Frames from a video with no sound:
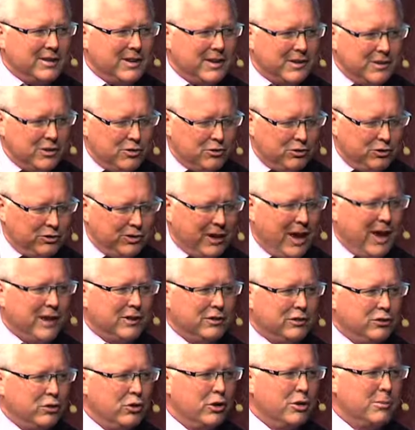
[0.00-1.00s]
you
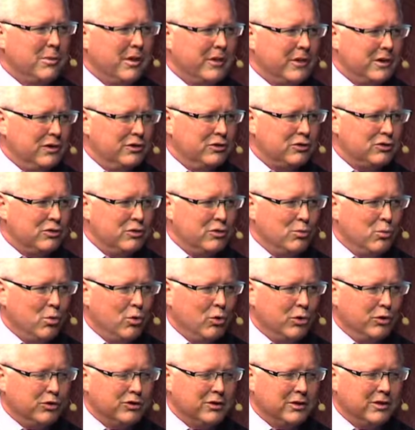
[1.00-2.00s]
started talking about the history
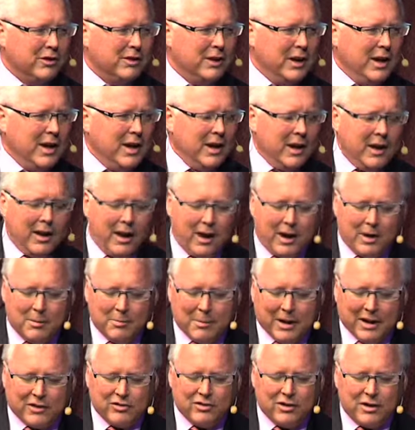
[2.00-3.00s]
wars, and I'm
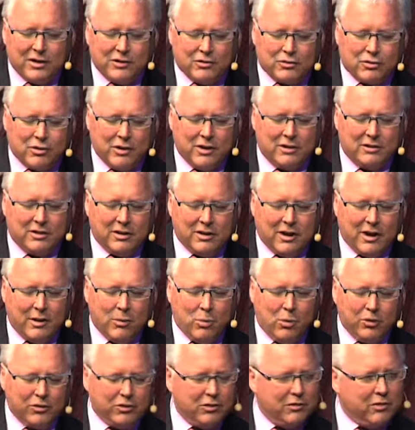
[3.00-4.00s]
actually intrigued to know
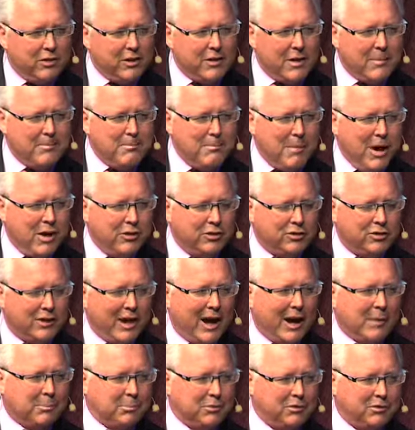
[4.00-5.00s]
what's the thing that most
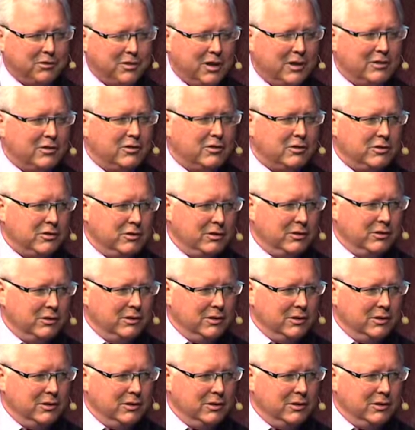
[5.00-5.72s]
upsets you